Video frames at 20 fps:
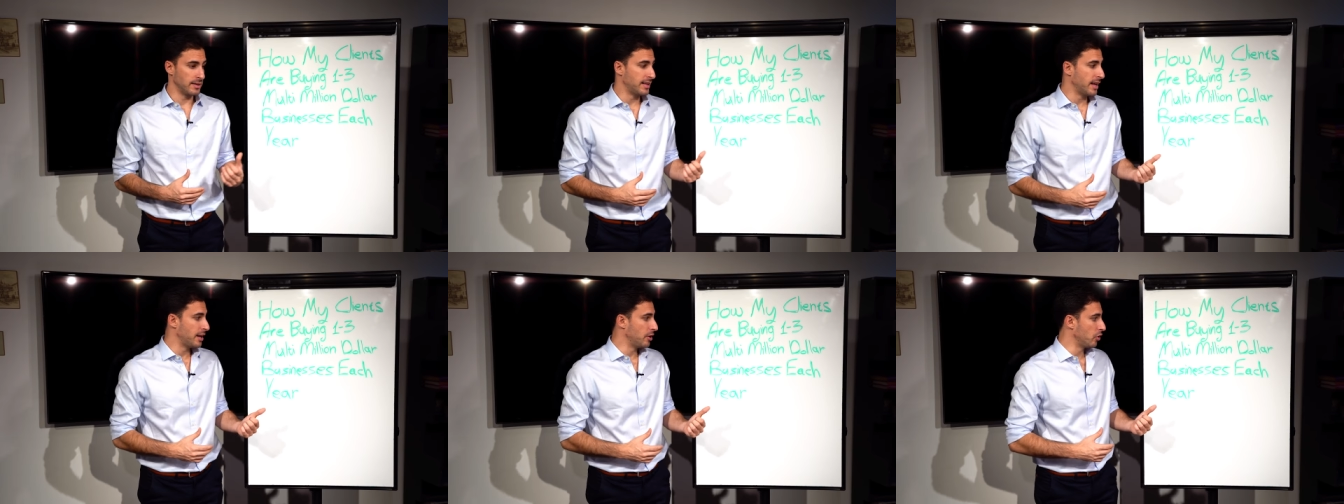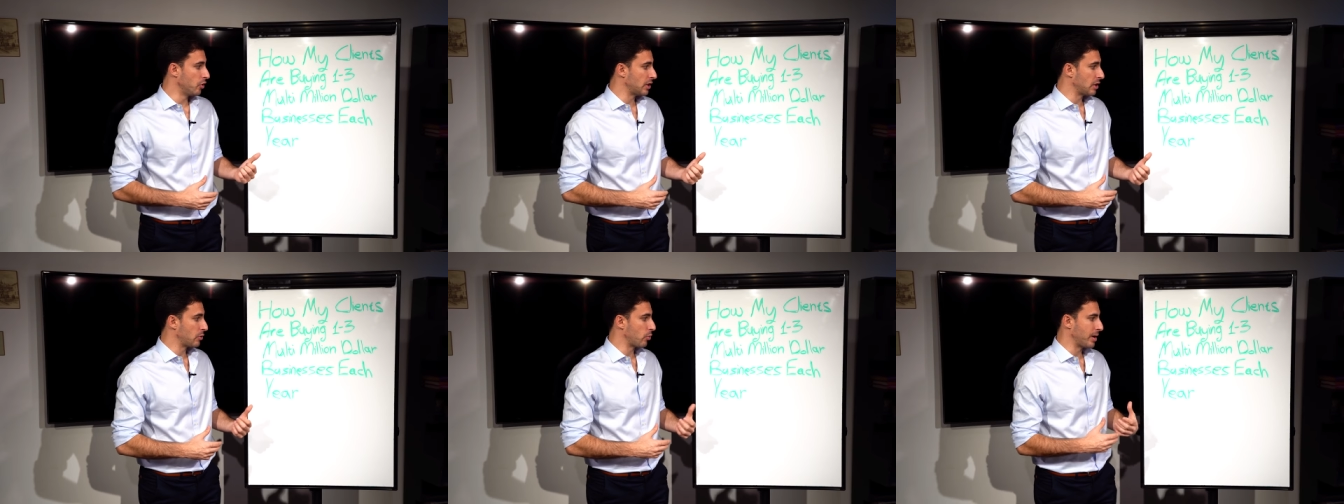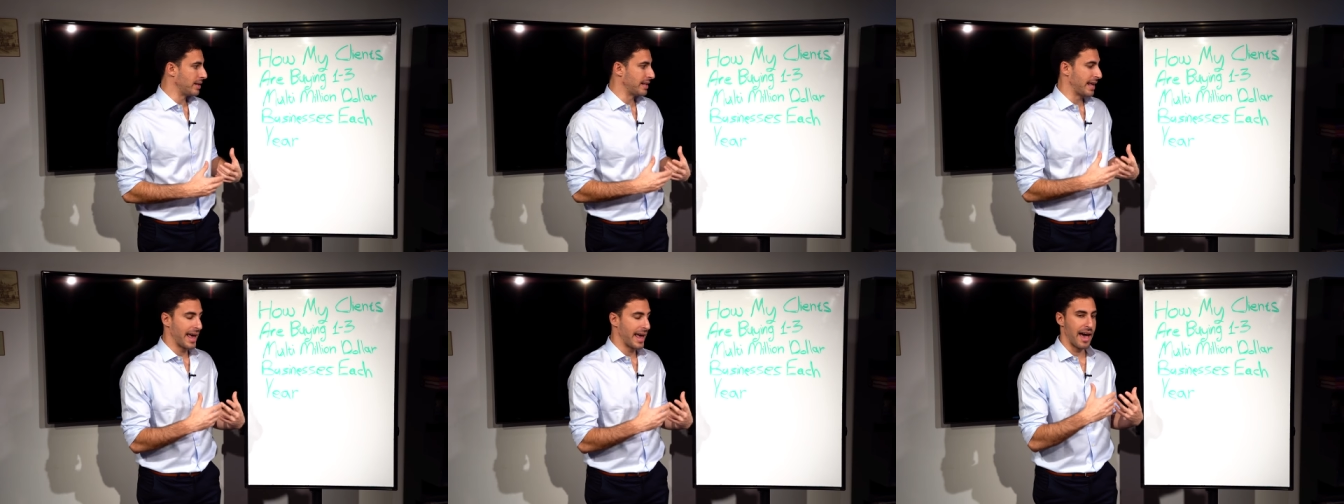they know that
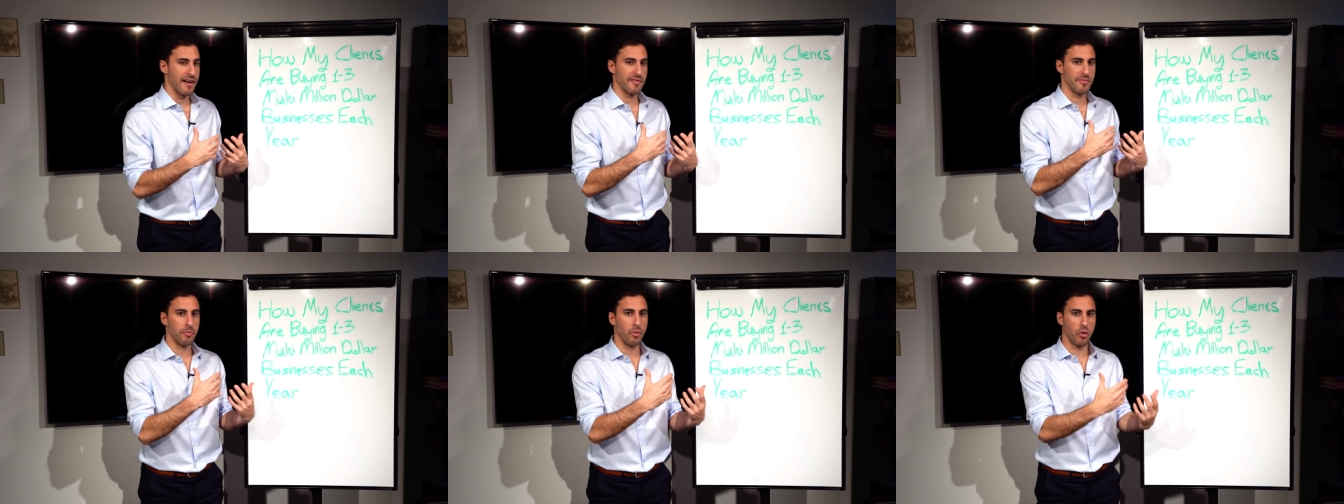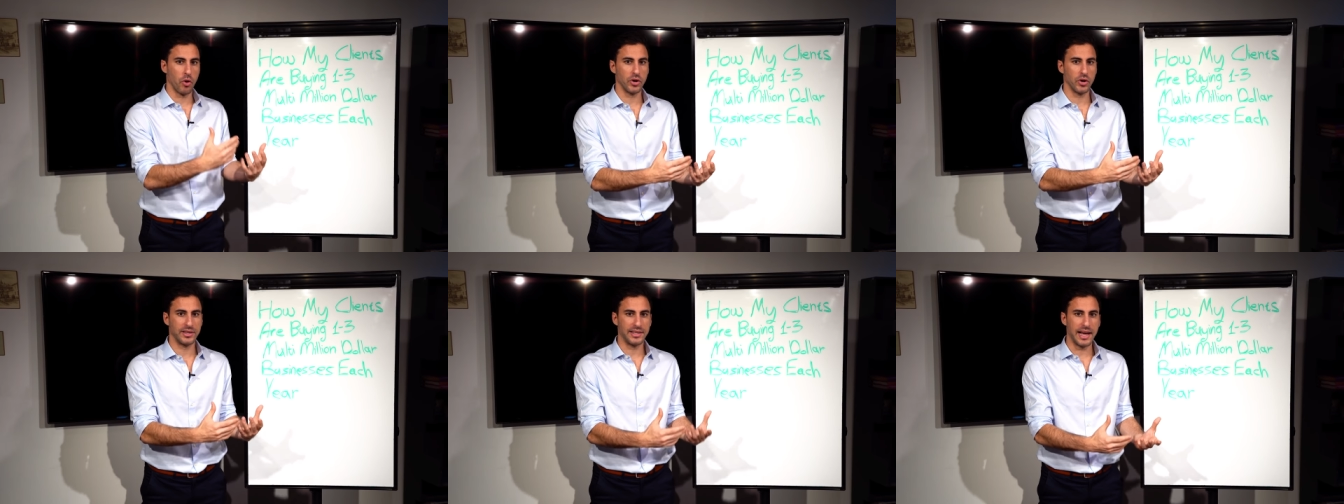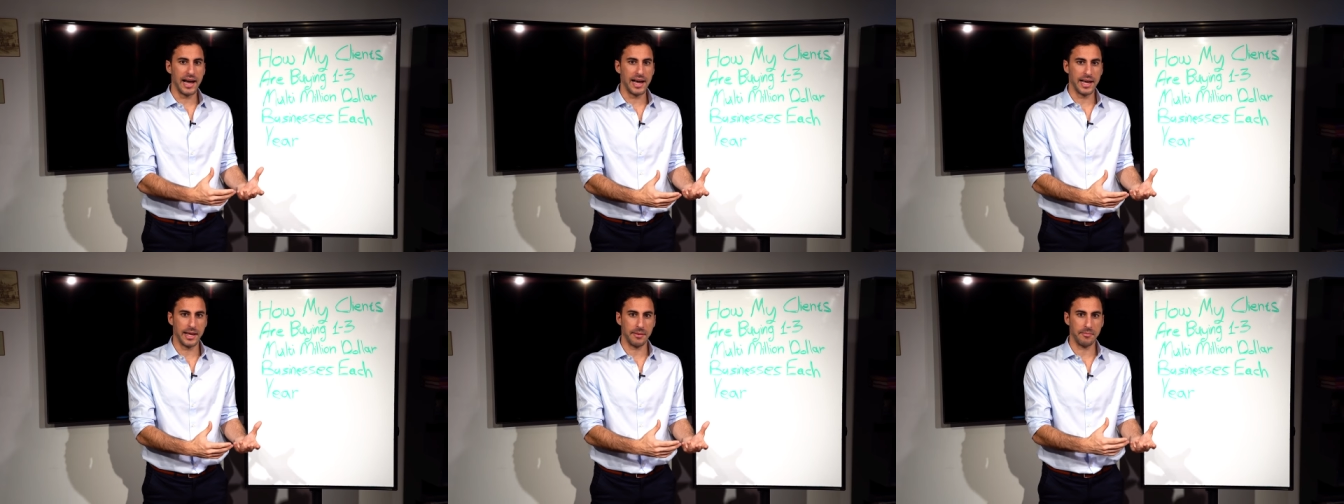when they have more
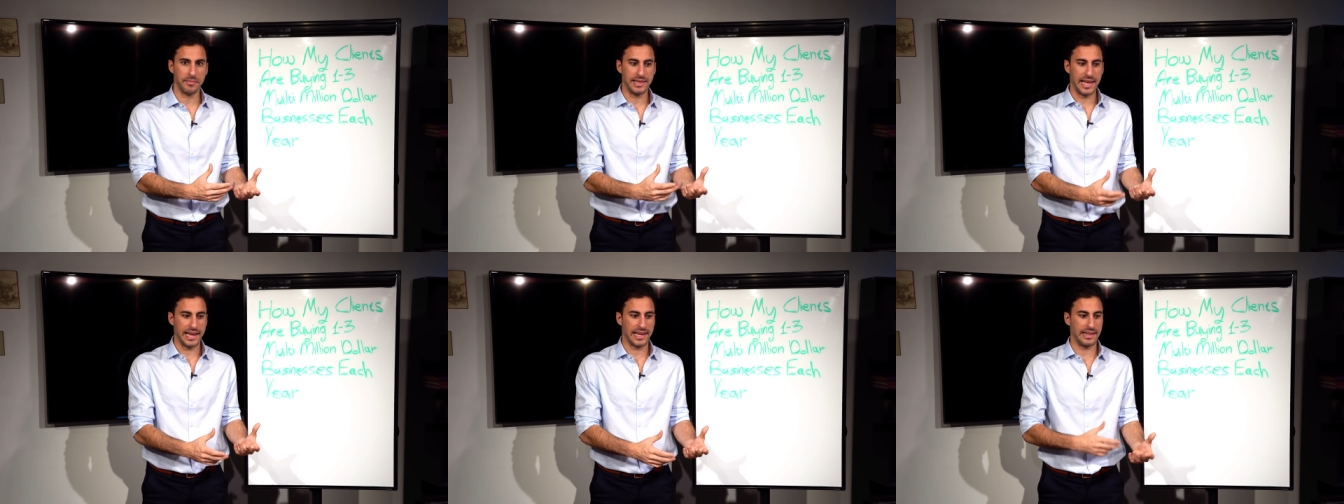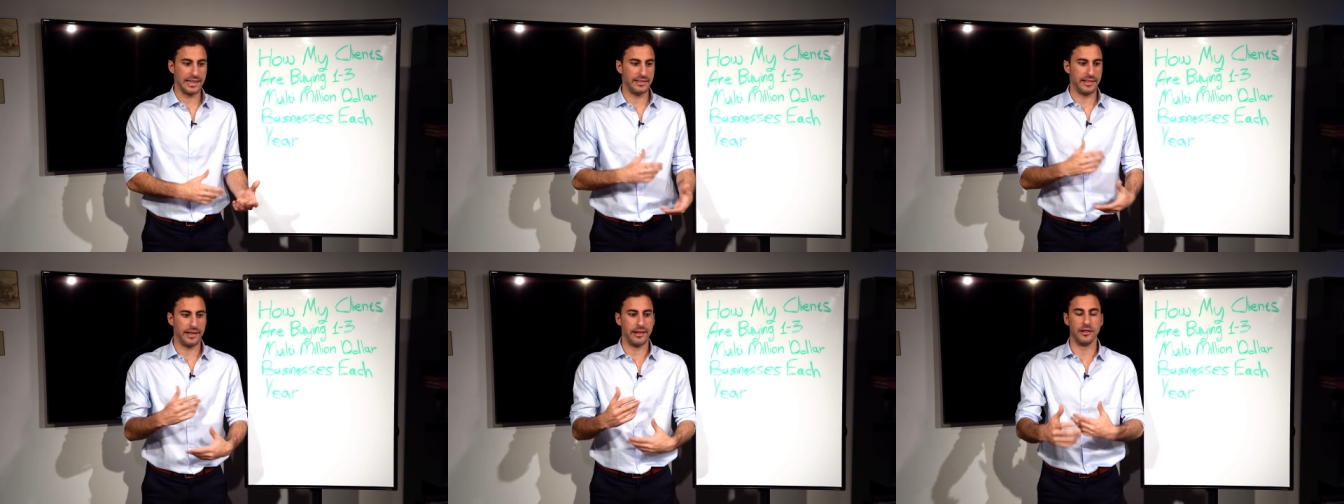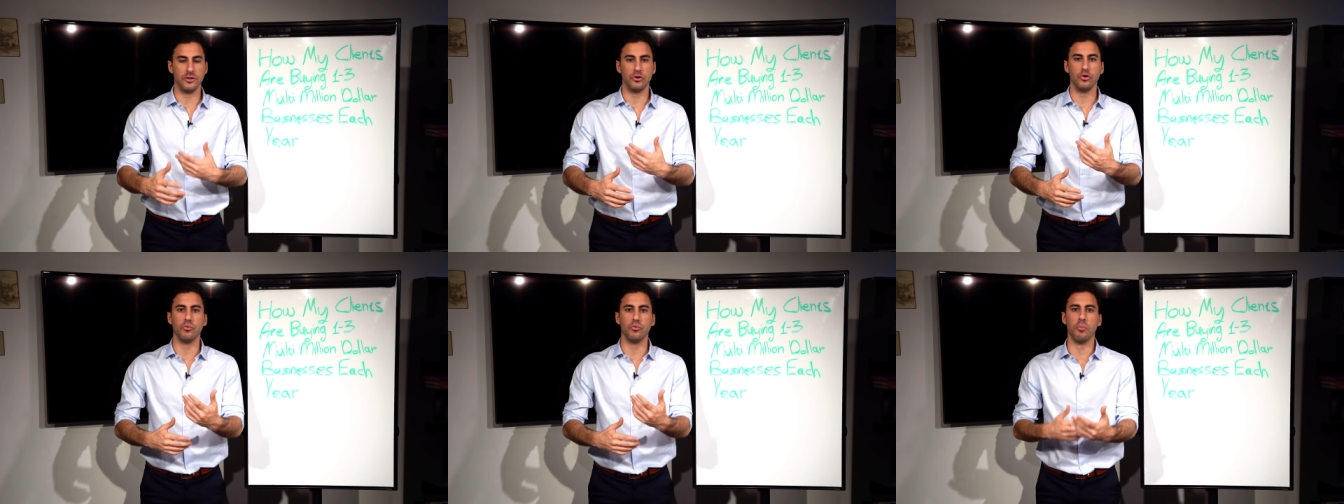time, they can
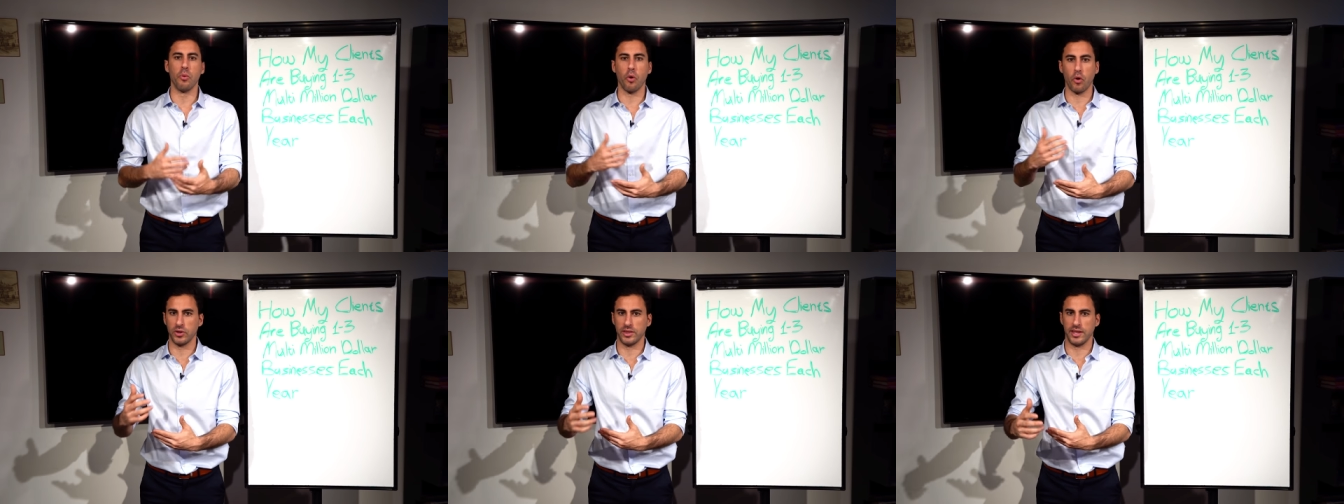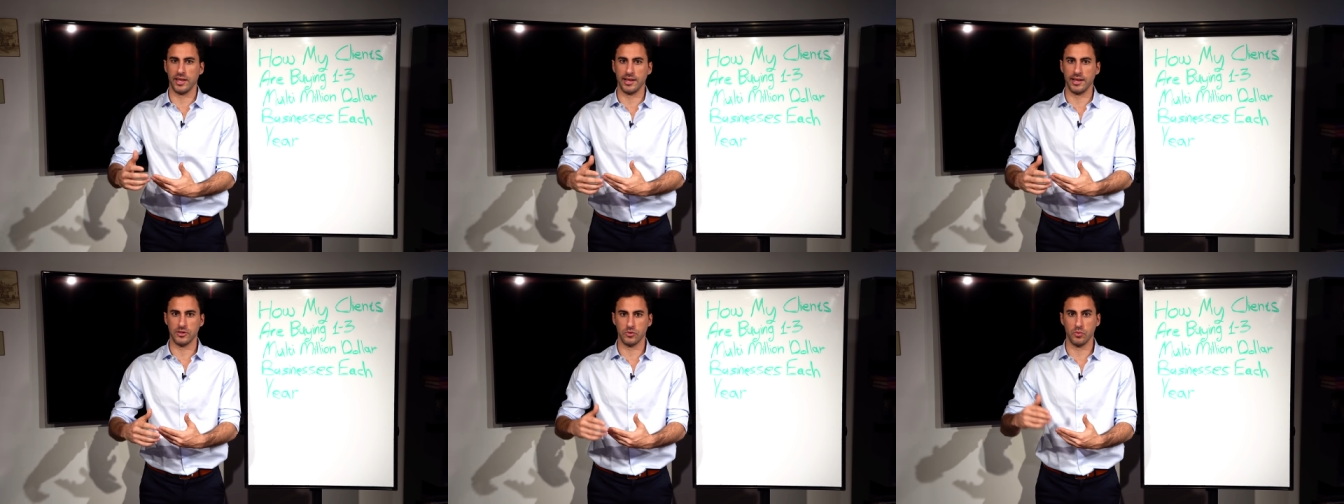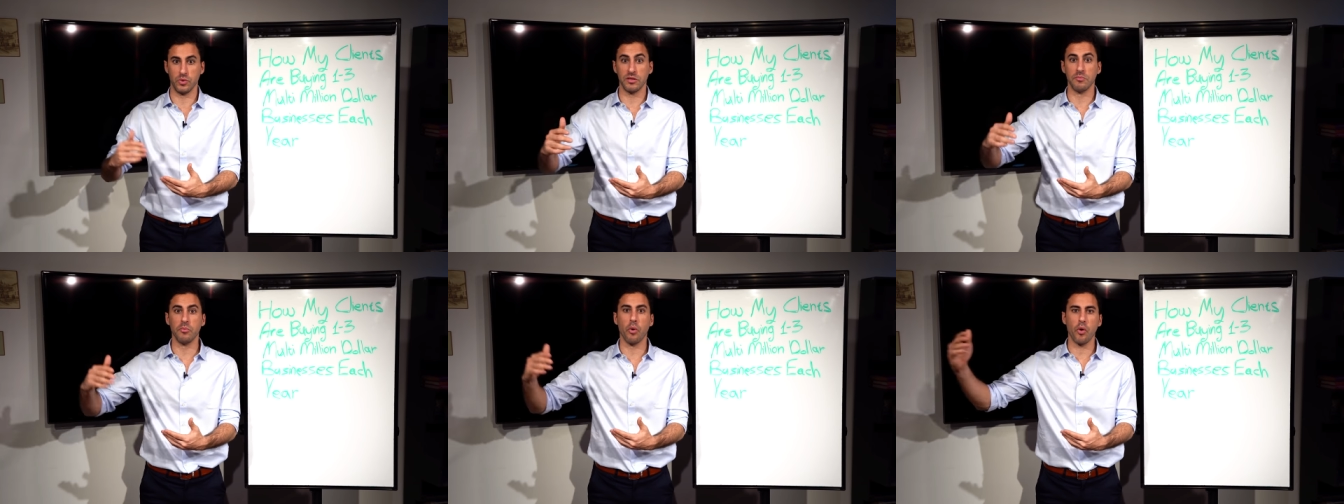then do more things
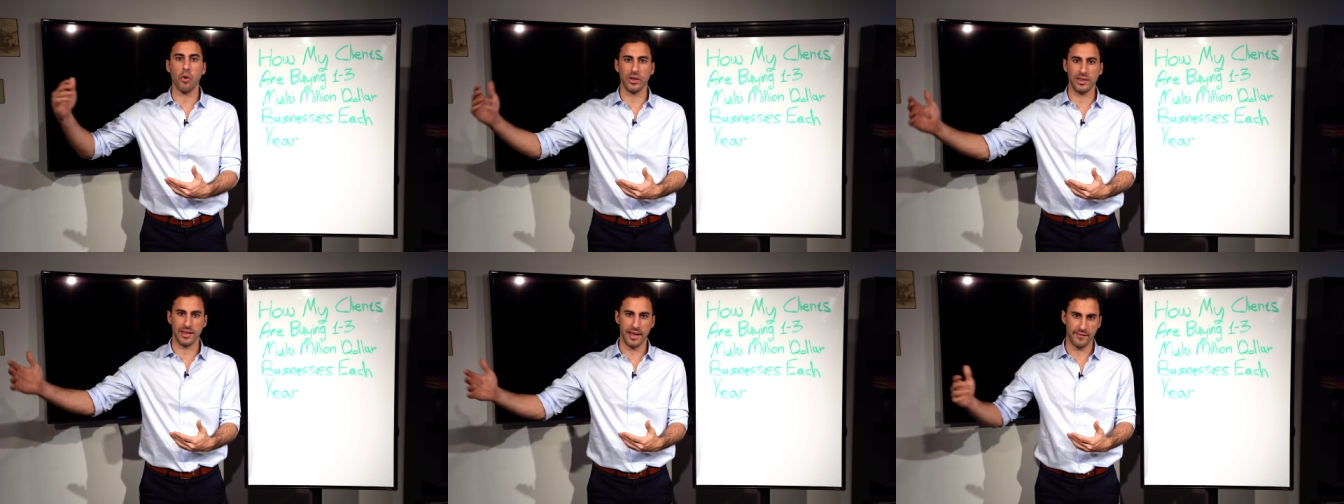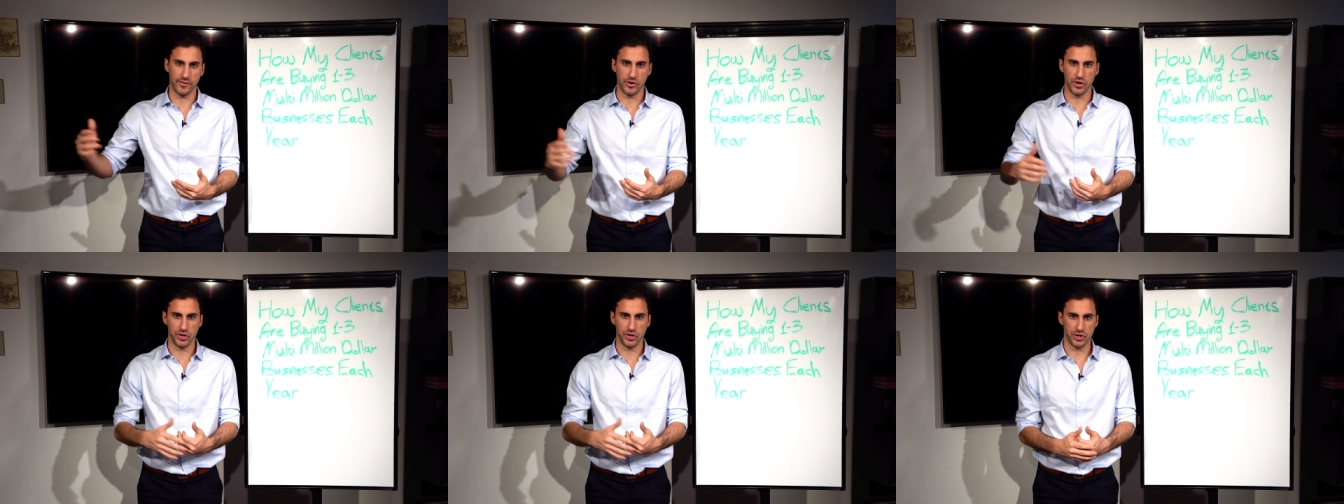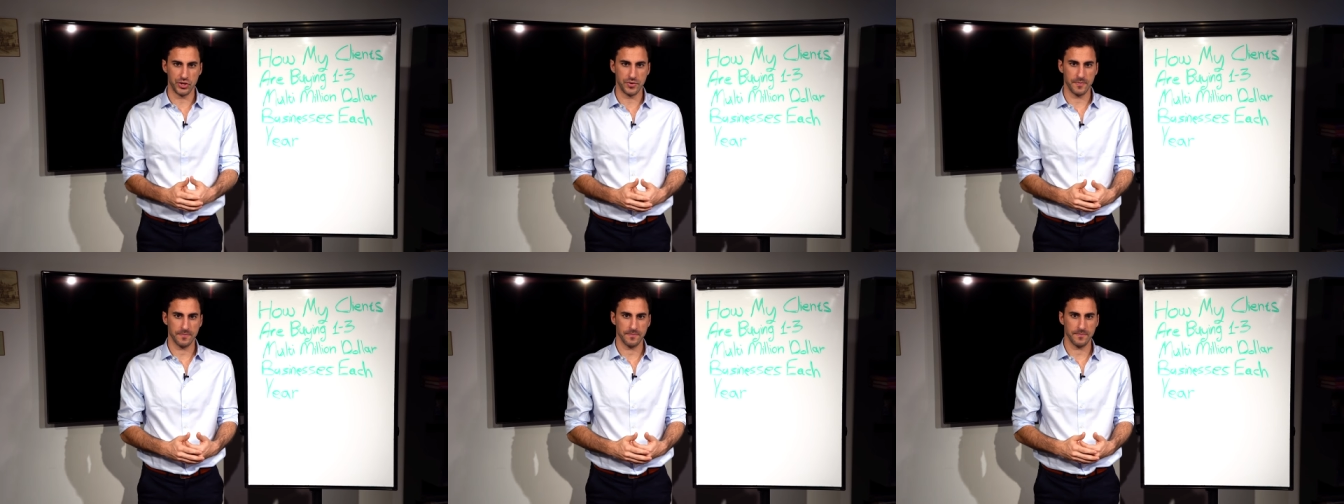with more
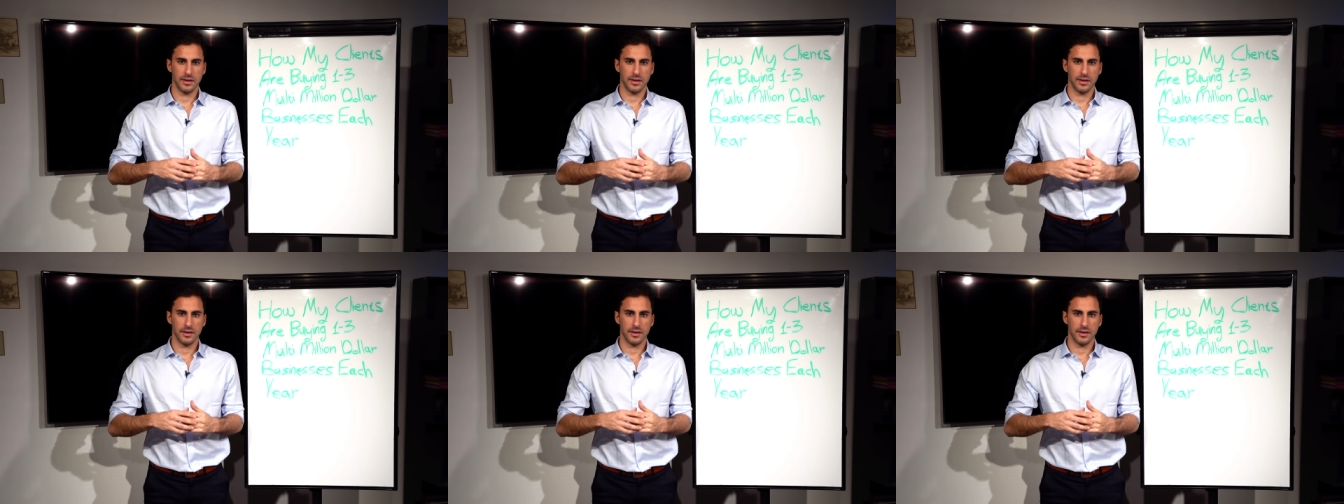leverage.